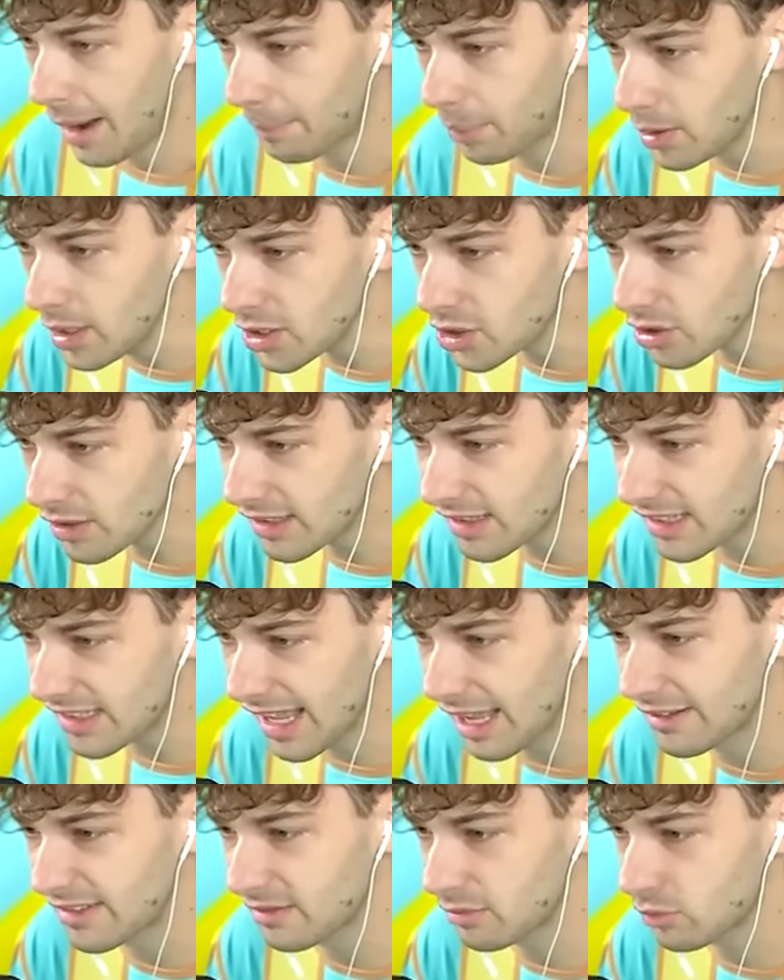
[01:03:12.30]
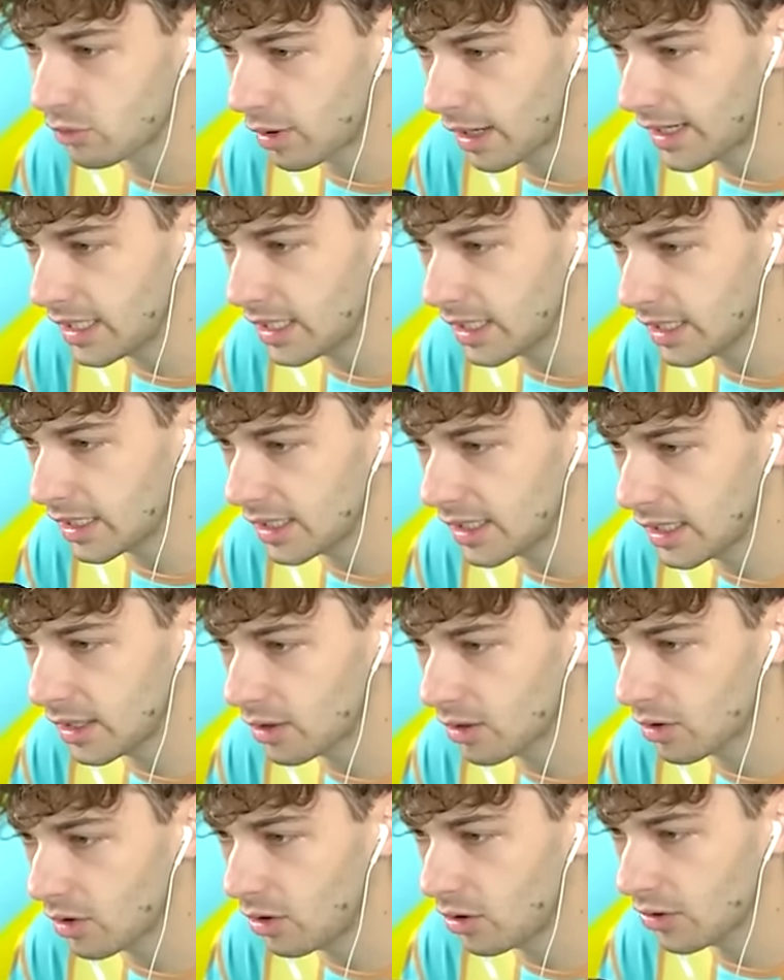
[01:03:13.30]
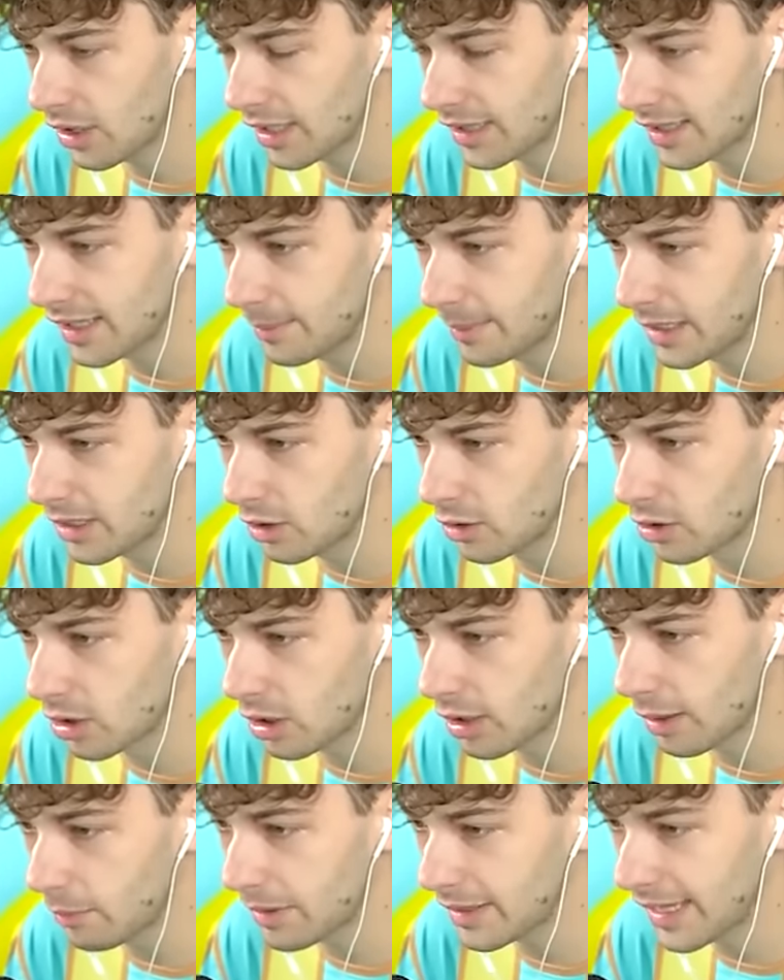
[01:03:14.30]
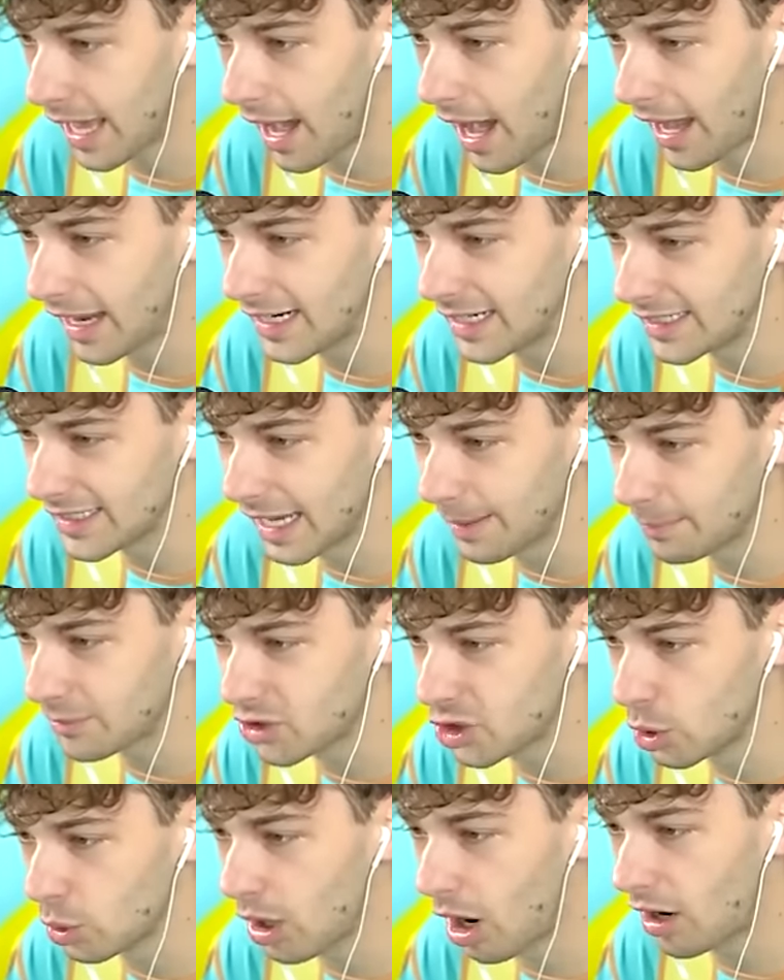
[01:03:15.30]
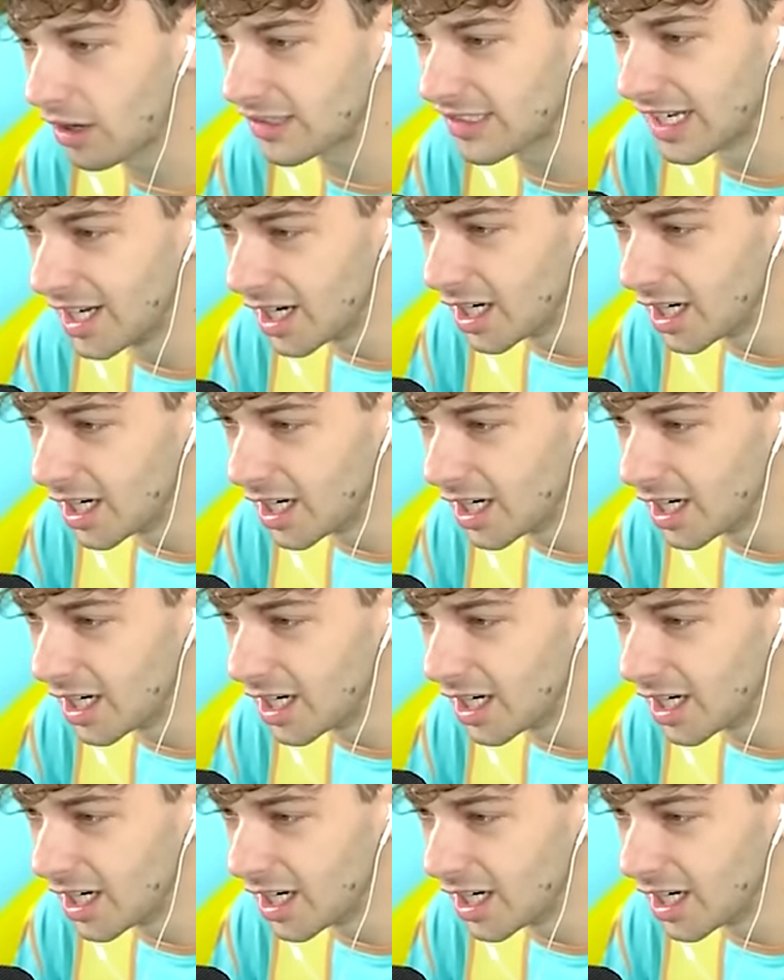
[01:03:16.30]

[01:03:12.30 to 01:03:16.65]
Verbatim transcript: I'm pretty sure it's this house right here. Hold on. Let me go look up. Yeah, I, yep, two cars.